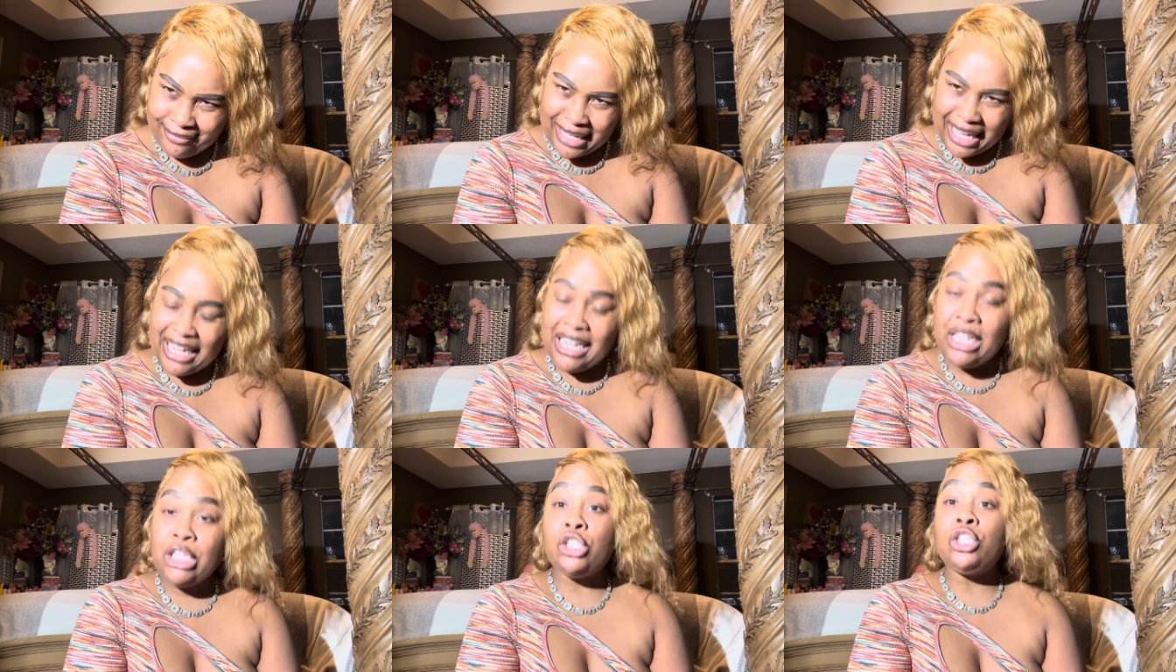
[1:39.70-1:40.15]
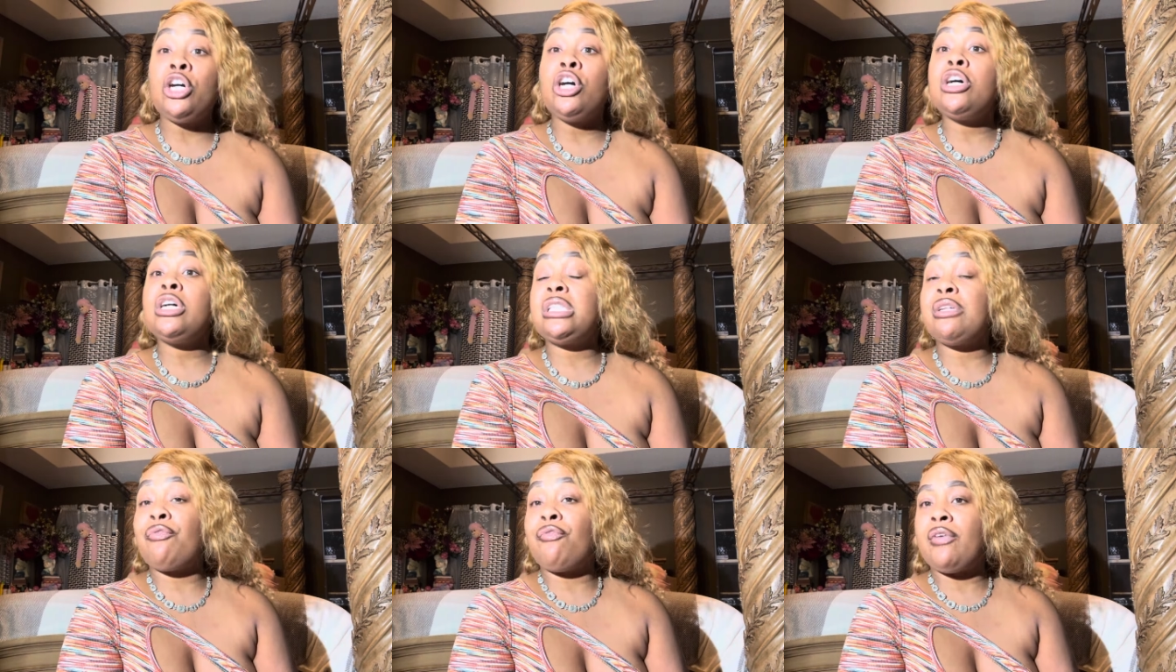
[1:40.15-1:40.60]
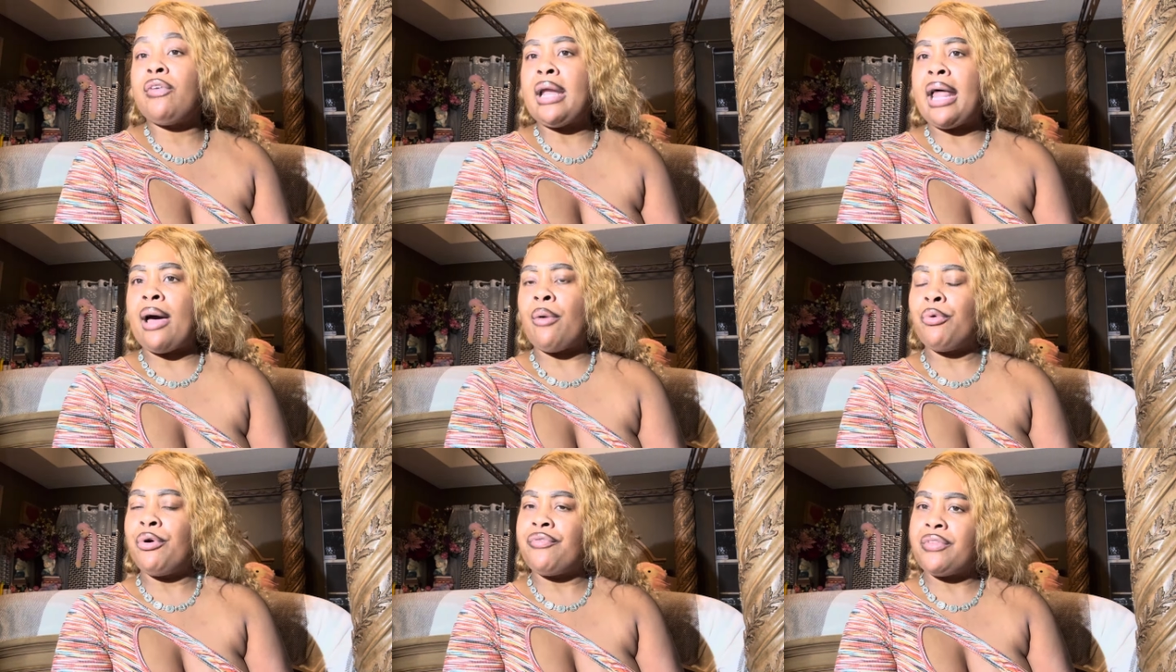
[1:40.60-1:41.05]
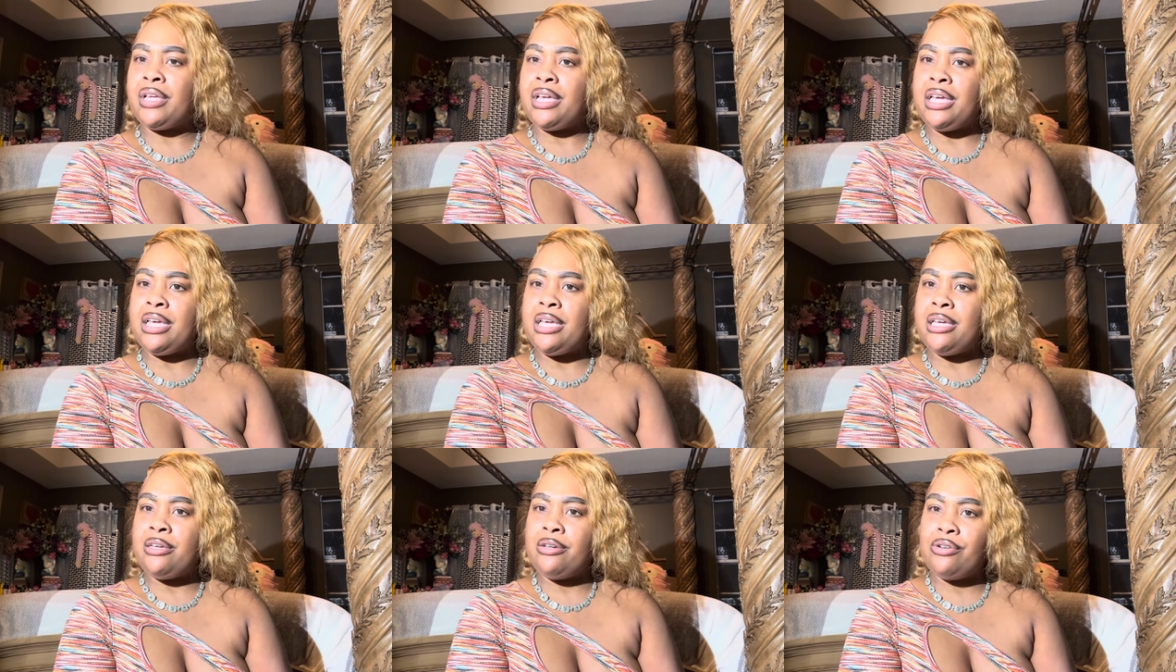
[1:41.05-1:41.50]
And it's good to fly with the
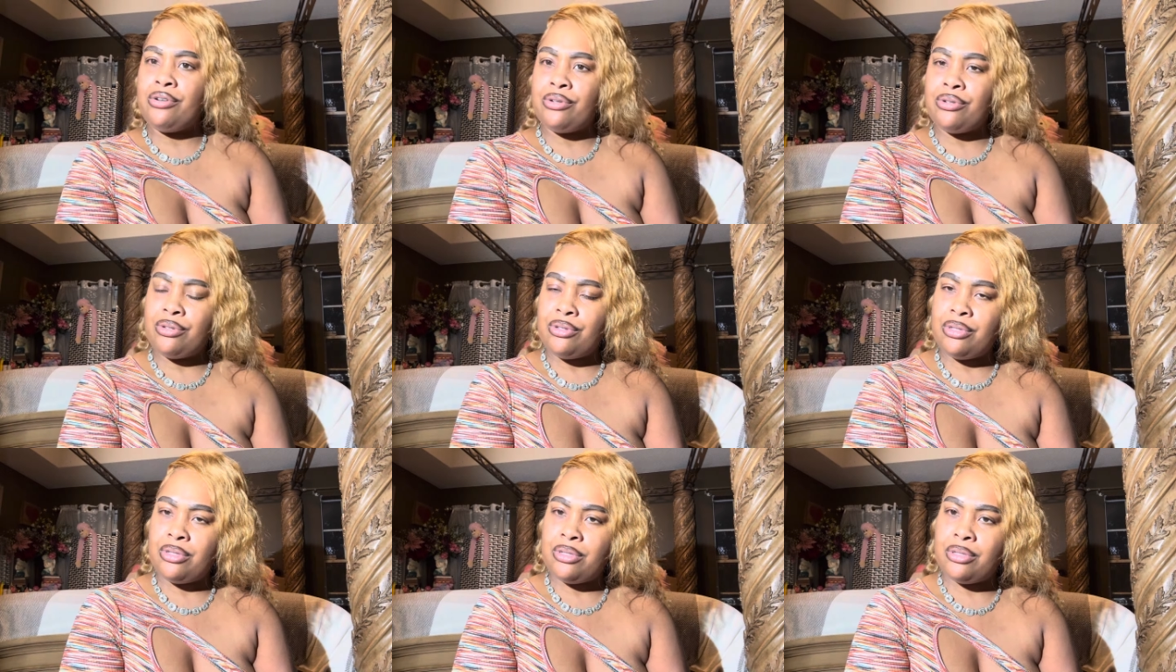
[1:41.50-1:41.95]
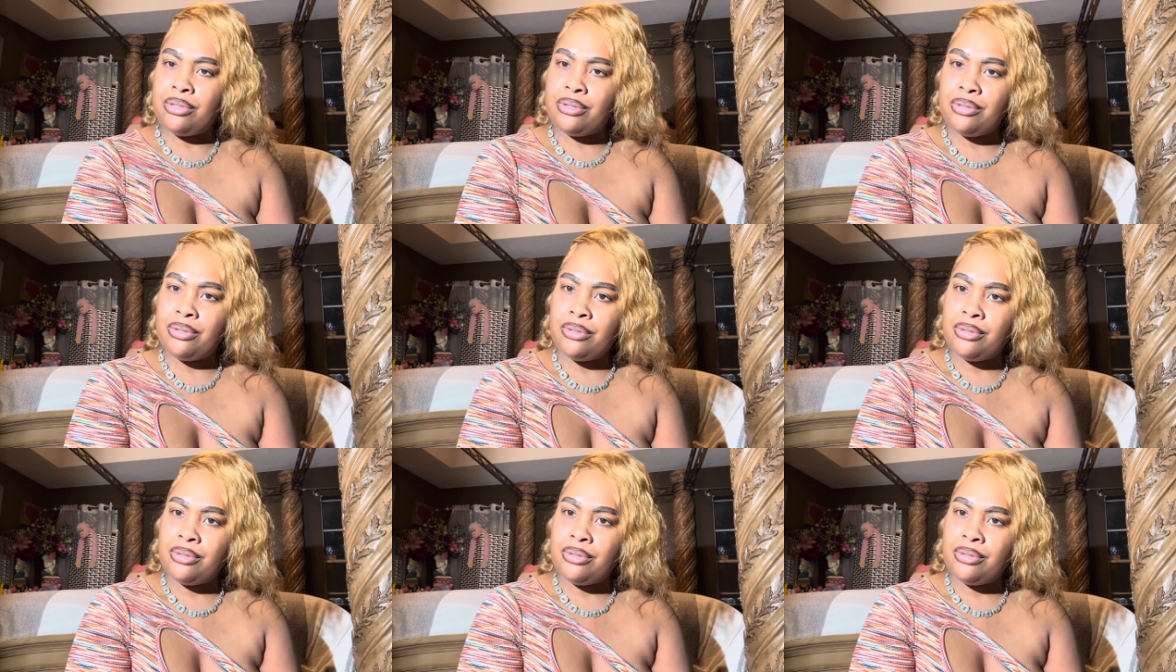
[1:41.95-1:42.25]
eagles.